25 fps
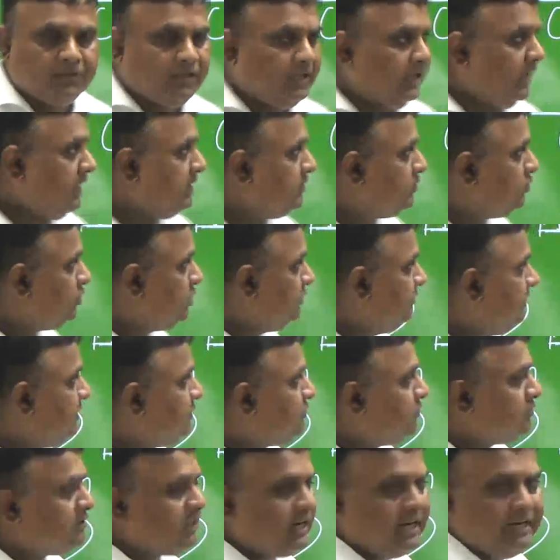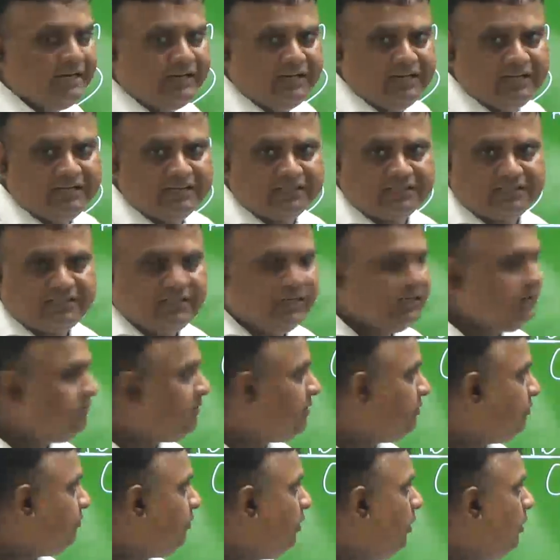And civil society and state were
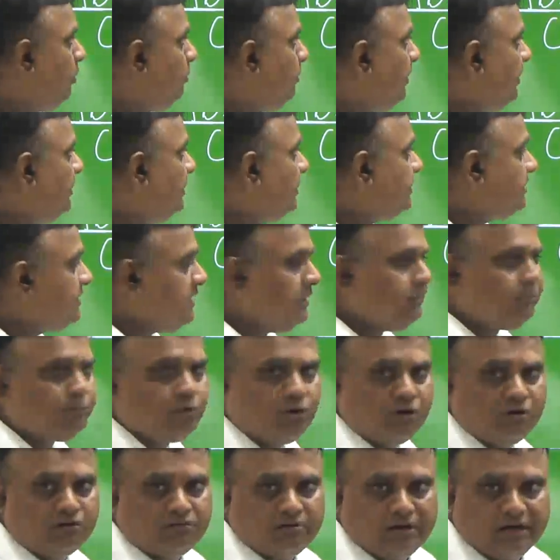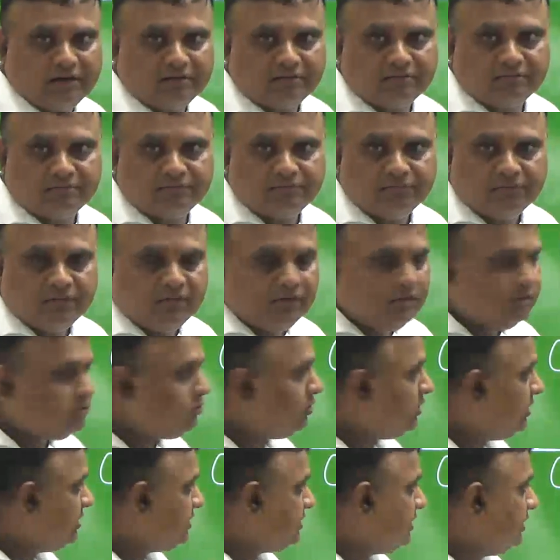formed by the same contract. So
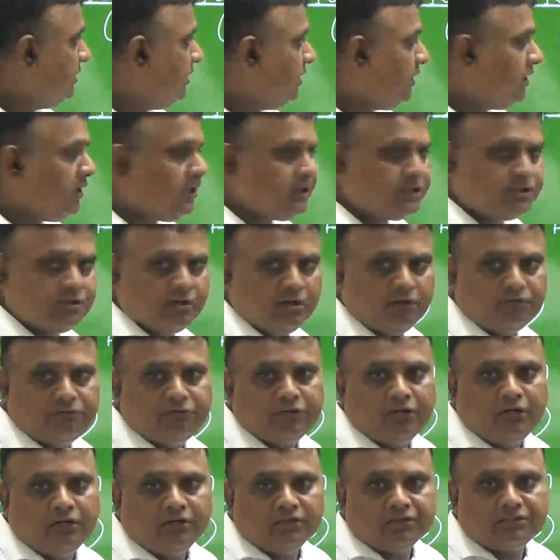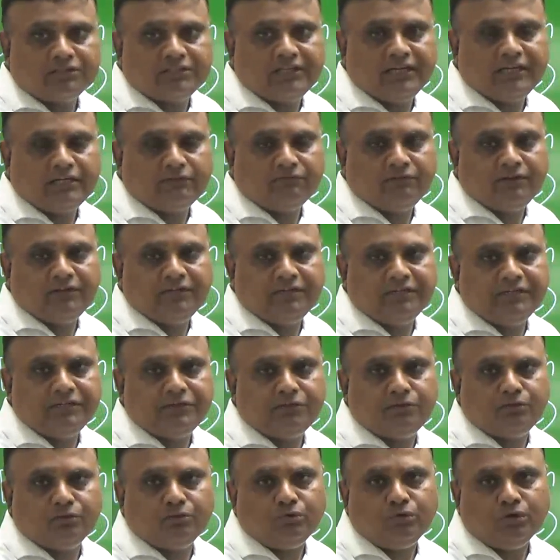disintegration of state will lead
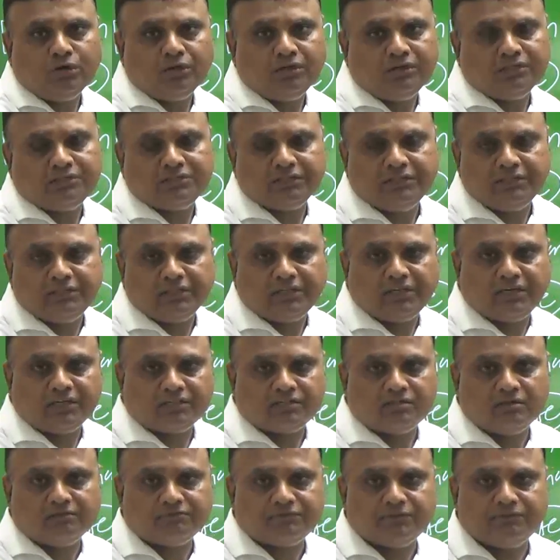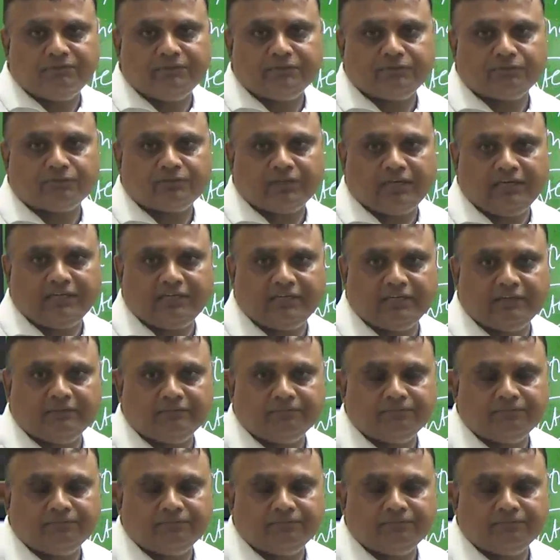to disintegration of civil society.